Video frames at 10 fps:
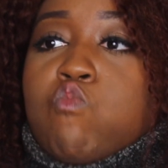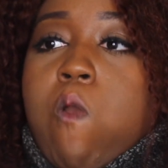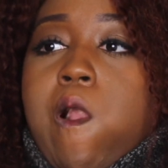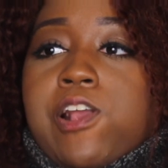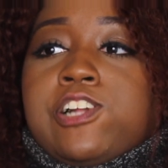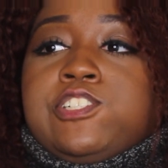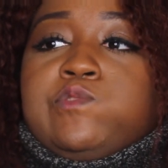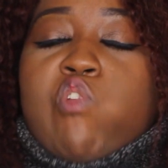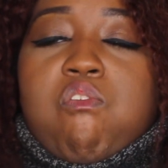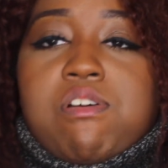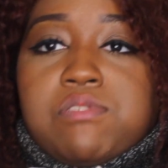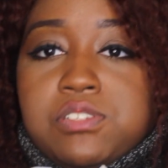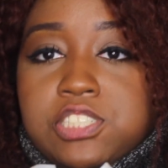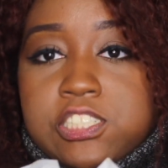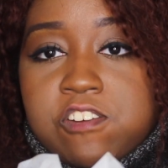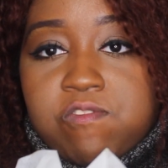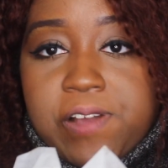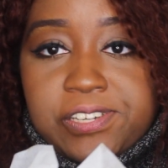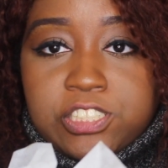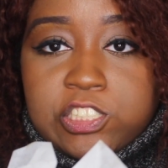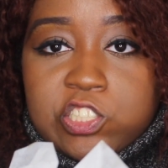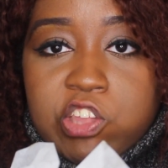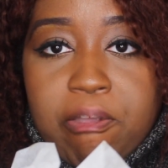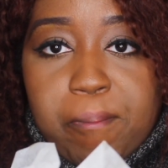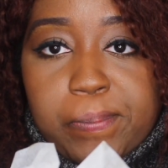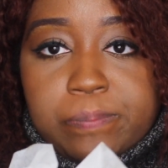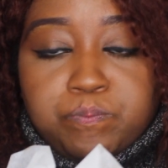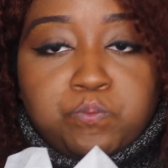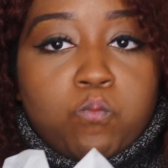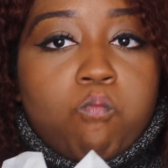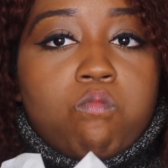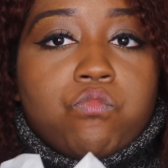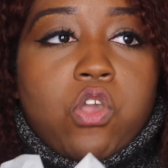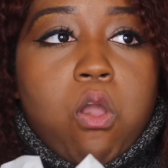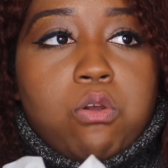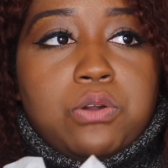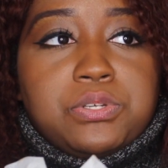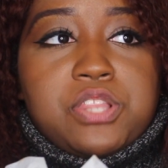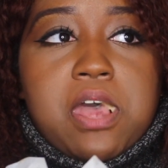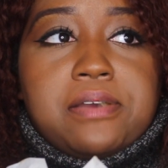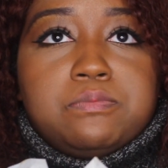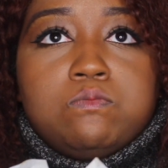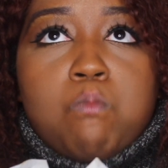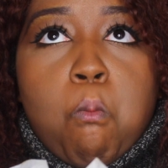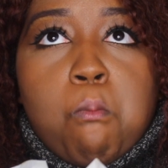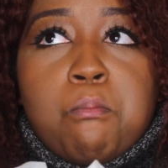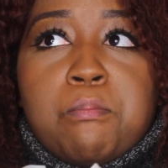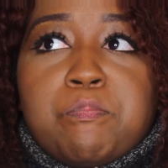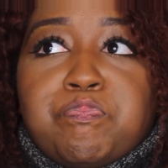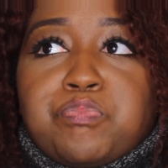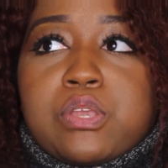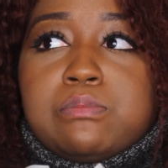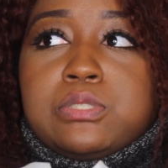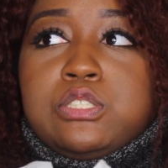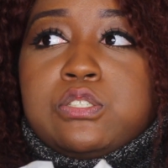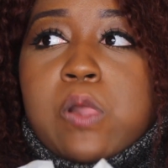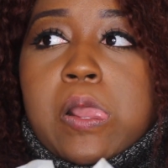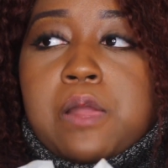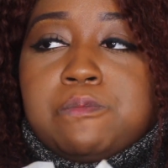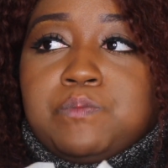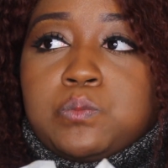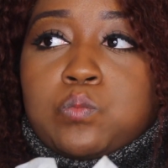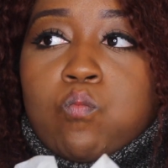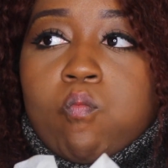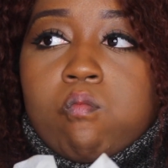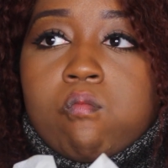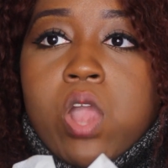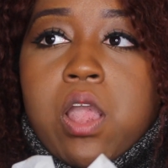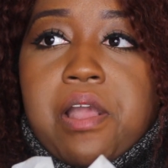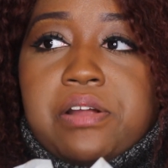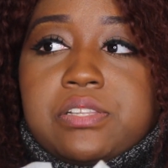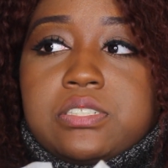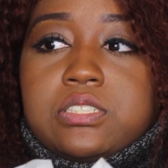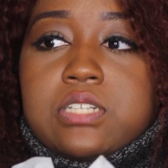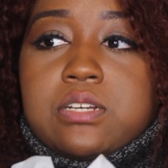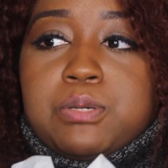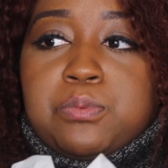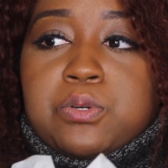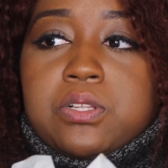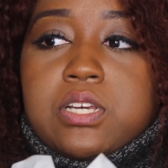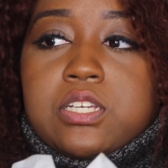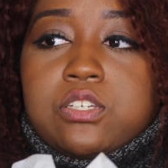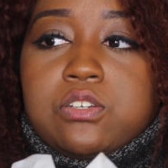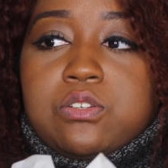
I guess if I really can't find anything, I'll go with that. But, you know, I think a lot of people are like,